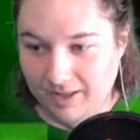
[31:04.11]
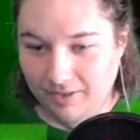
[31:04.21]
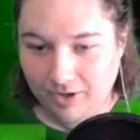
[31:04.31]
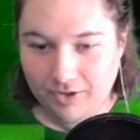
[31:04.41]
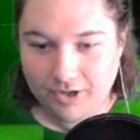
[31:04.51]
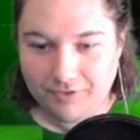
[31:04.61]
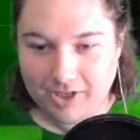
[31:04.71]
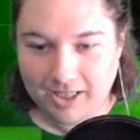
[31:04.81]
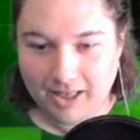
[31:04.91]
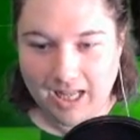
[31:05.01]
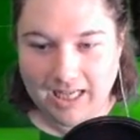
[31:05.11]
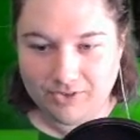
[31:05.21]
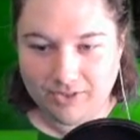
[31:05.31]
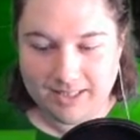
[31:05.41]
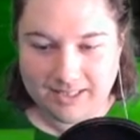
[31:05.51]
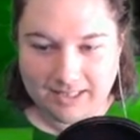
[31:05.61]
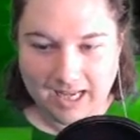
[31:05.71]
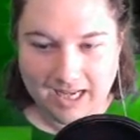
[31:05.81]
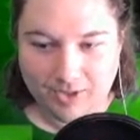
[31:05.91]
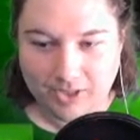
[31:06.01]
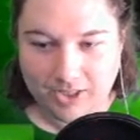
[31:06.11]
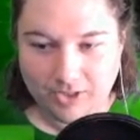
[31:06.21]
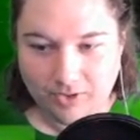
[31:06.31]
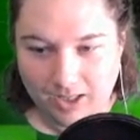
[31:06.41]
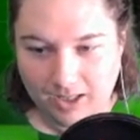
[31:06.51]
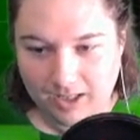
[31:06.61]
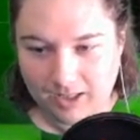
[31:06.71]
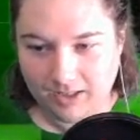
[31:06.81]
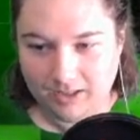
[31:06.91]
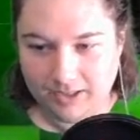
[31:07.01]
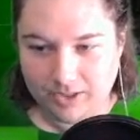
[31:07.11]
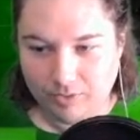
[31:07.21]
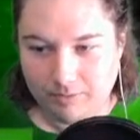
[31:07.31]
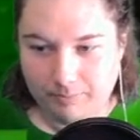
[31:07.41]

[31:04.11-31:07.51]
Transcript: though their very lives are at stake while you huddle into a